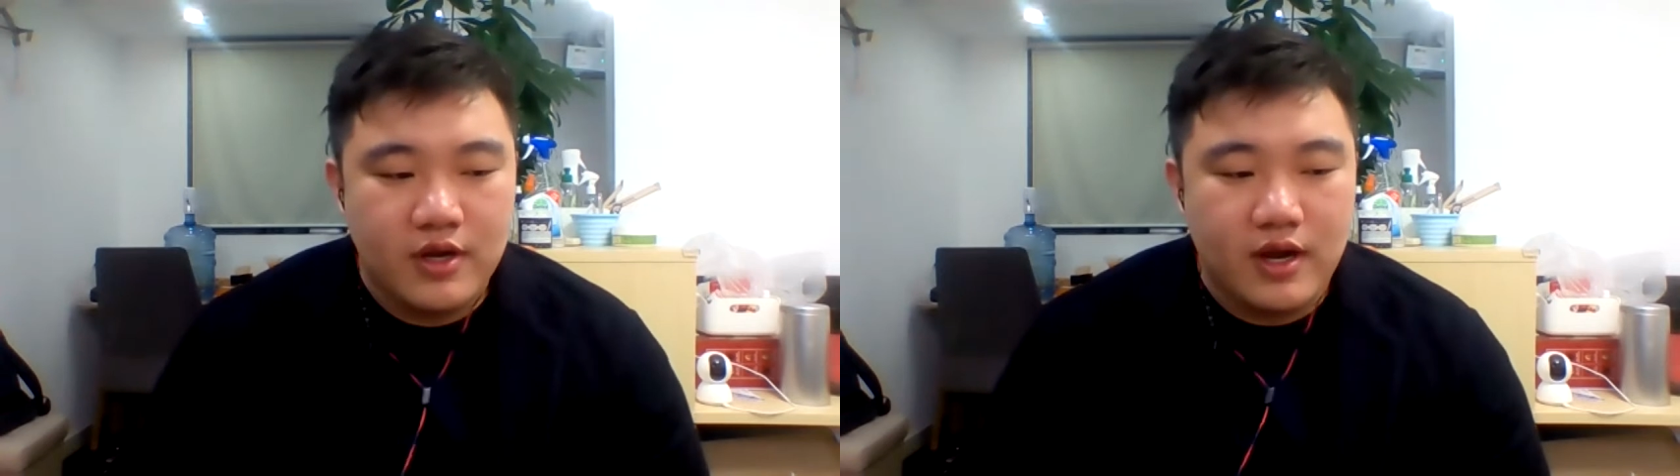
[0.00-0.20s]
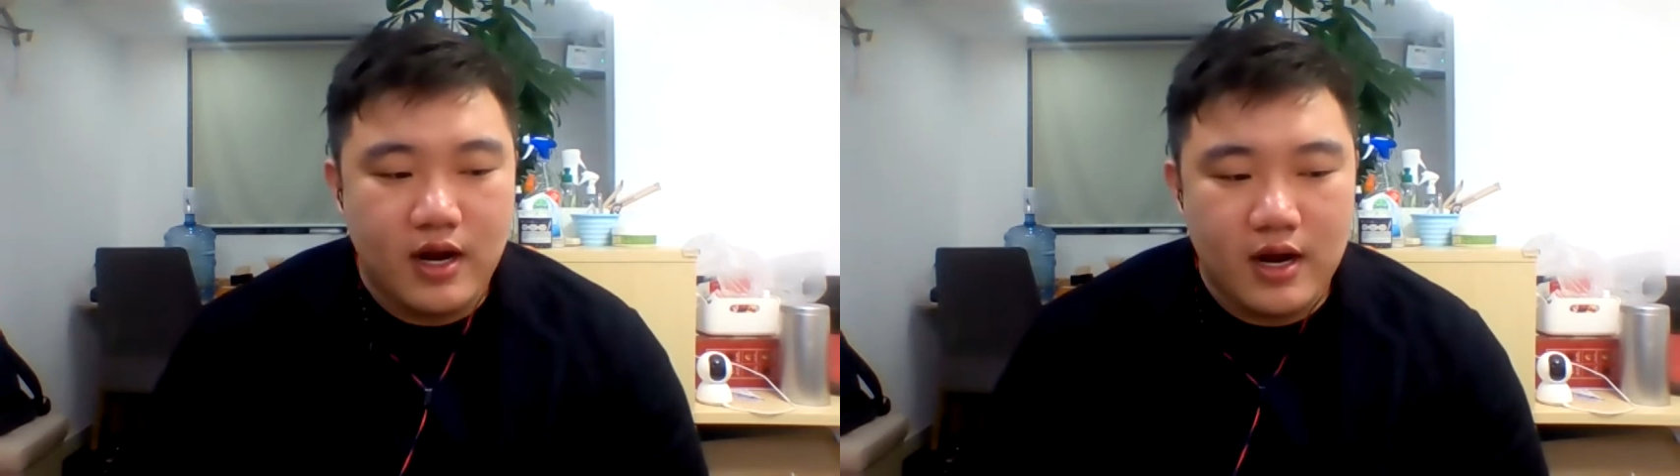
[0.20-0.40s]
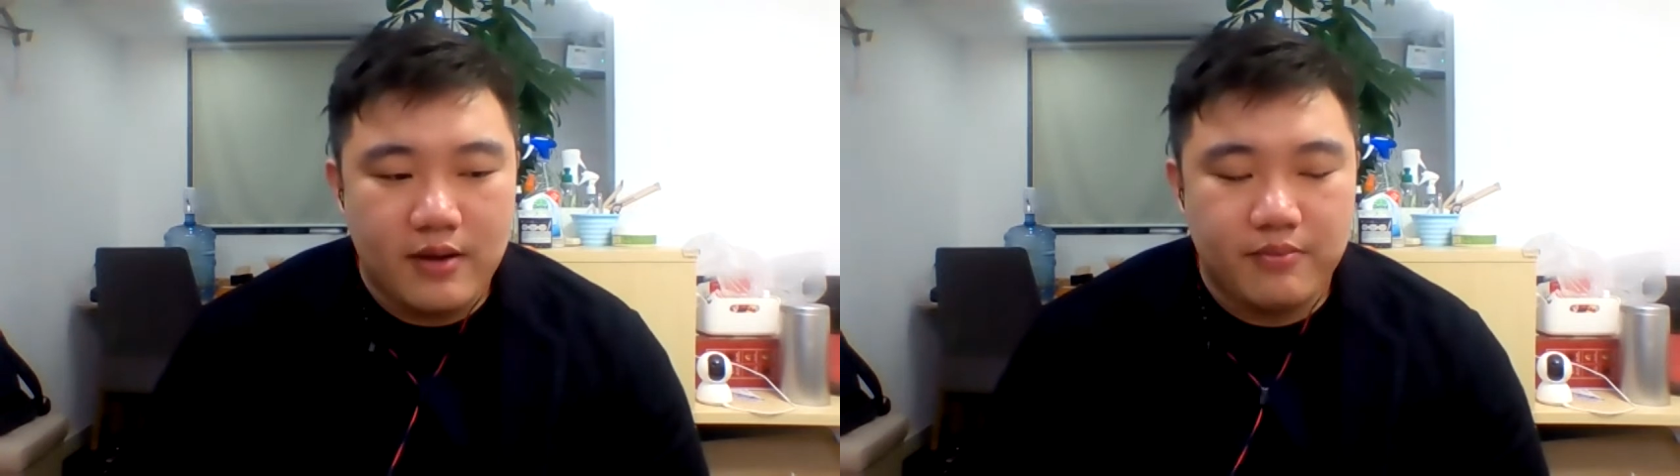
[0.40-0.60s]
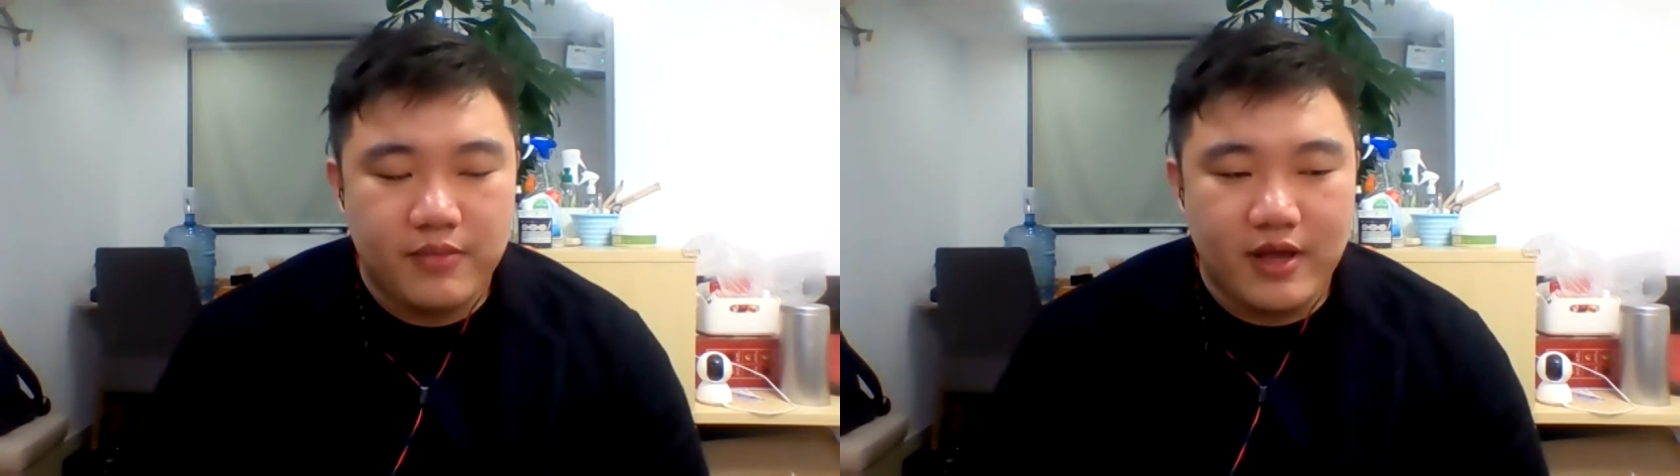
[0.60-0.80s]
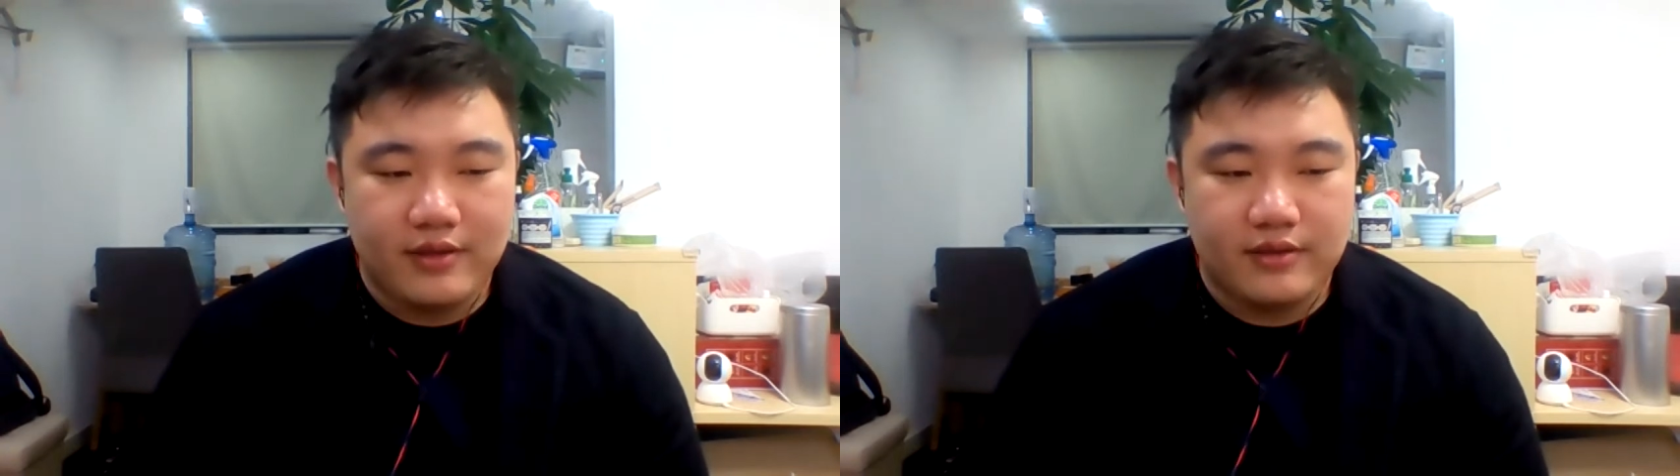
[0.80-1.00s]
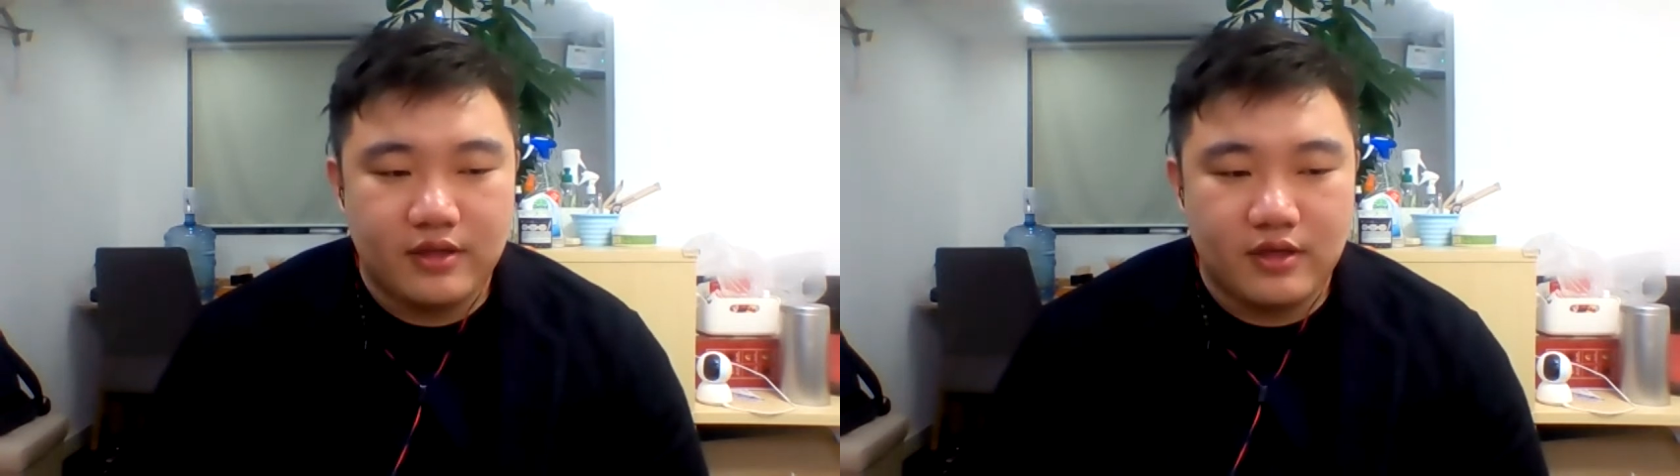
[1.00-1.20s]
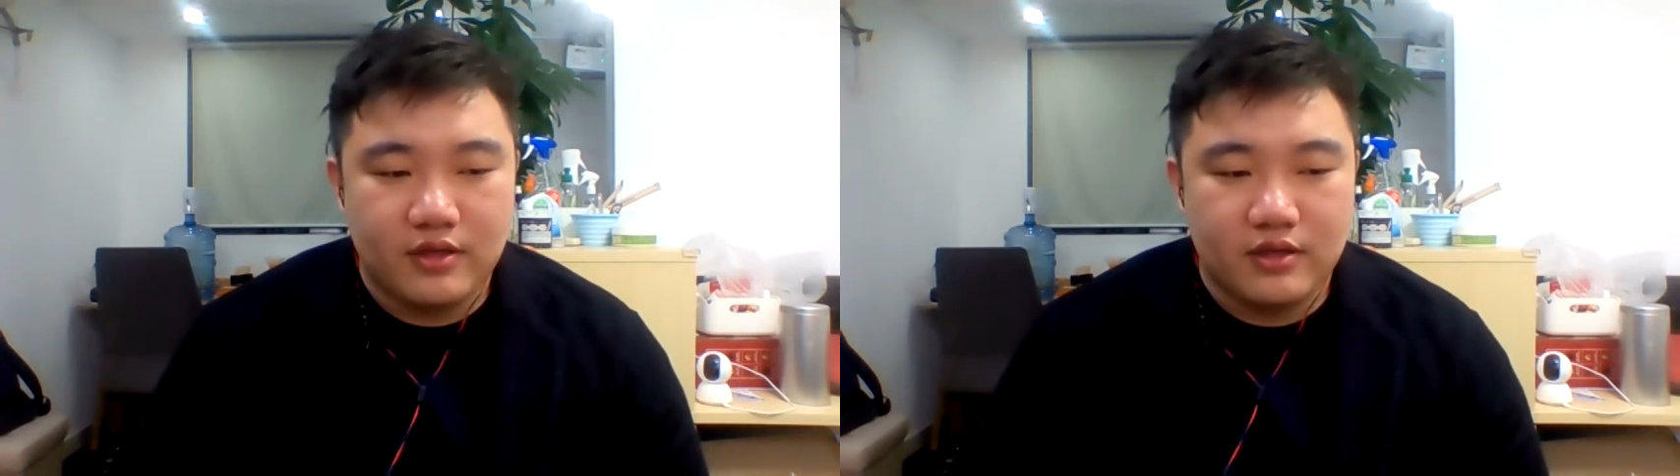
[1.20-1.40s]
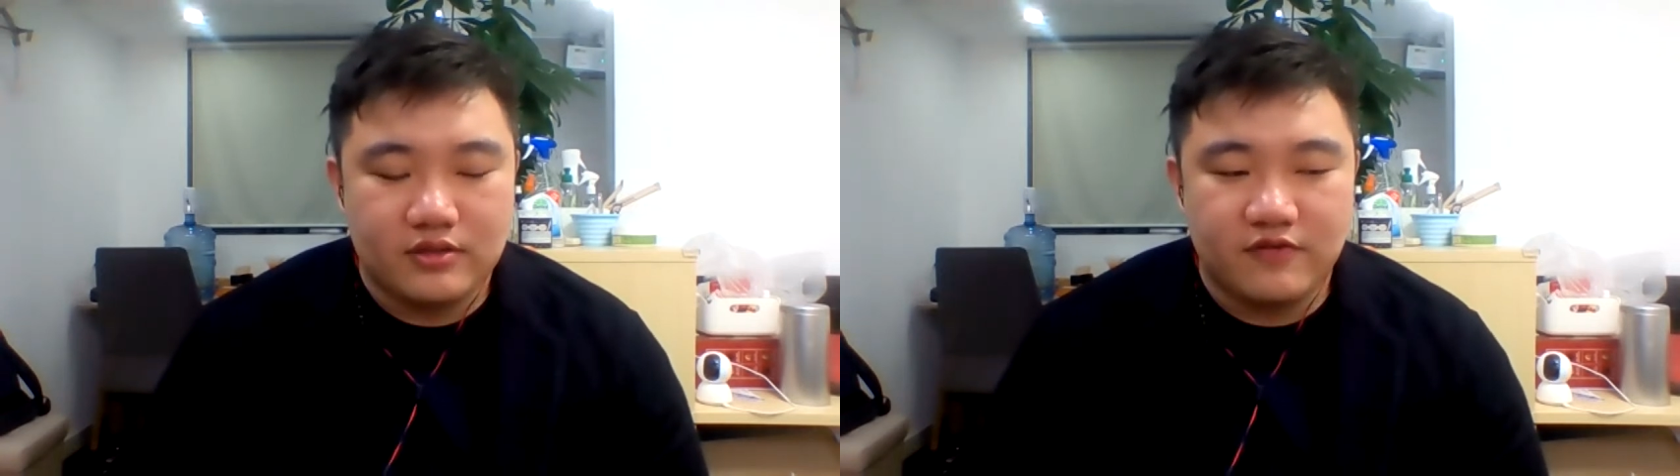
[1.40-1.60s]
and
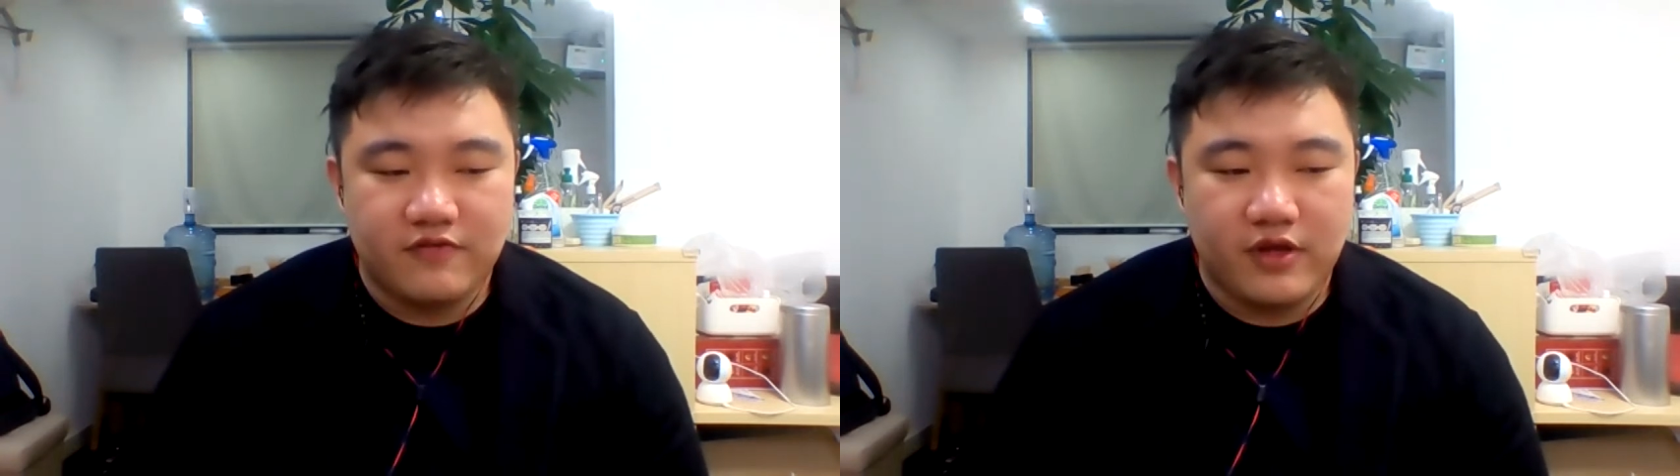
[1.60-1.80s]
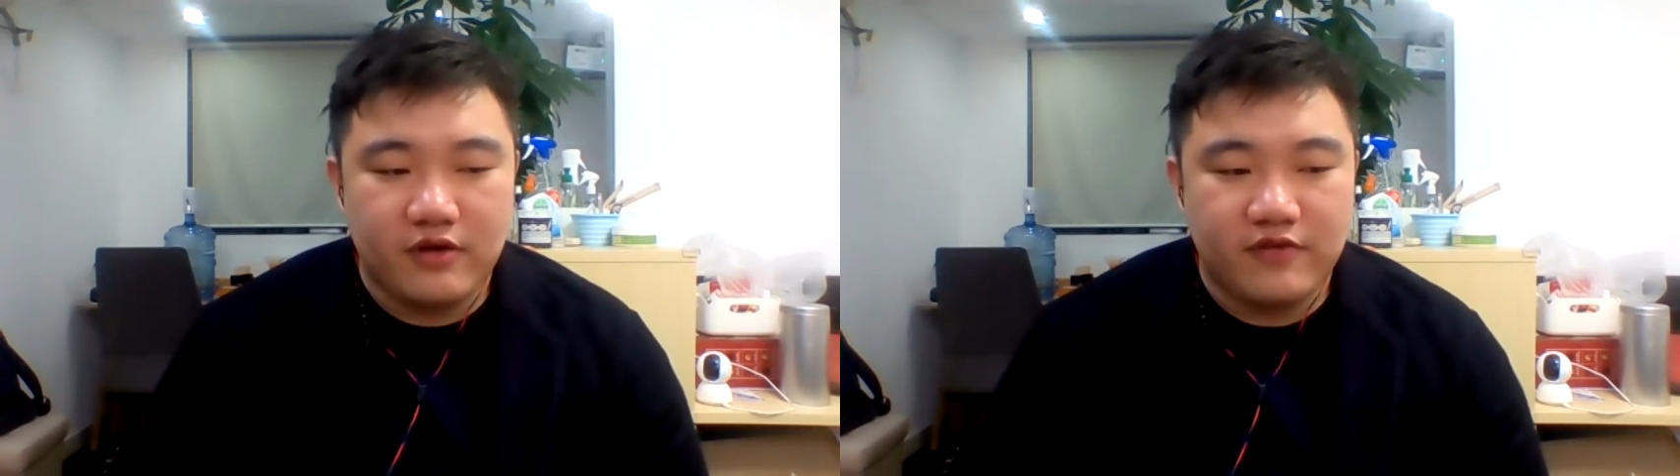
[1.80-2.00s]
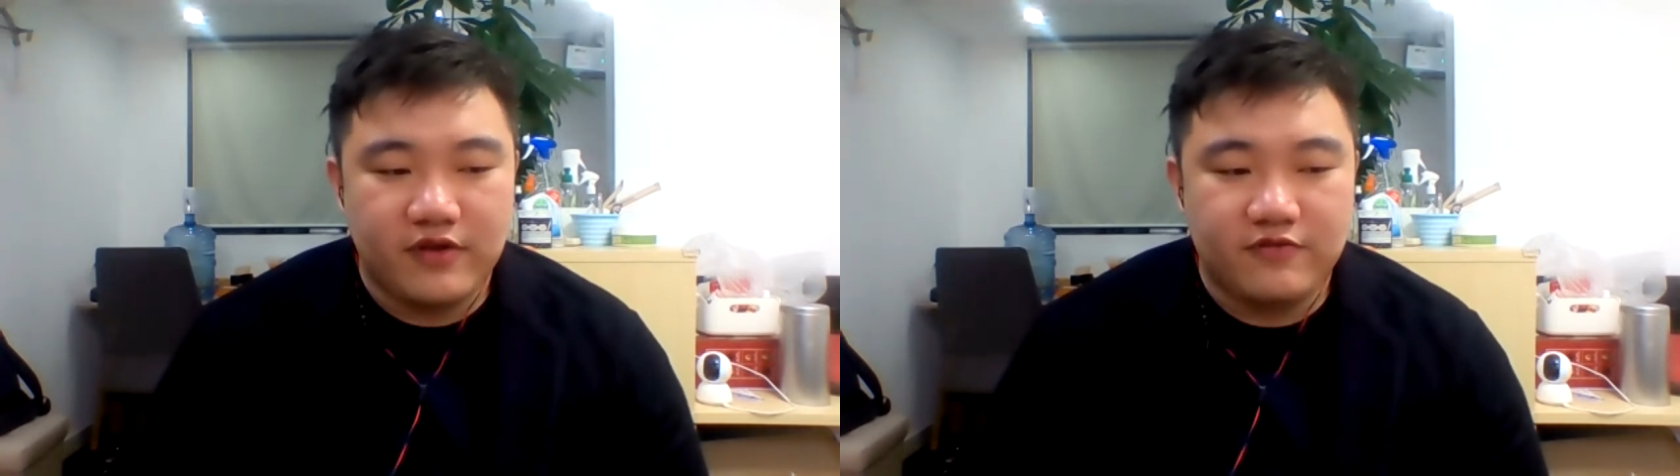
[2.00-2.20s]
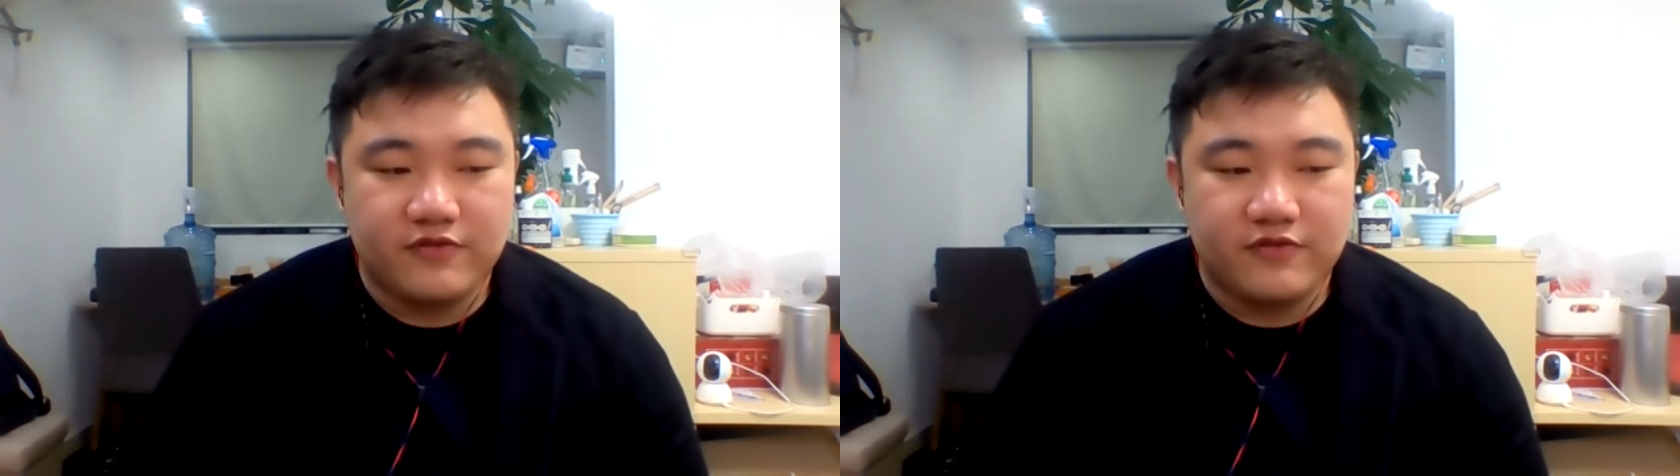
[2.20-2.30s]
different innovative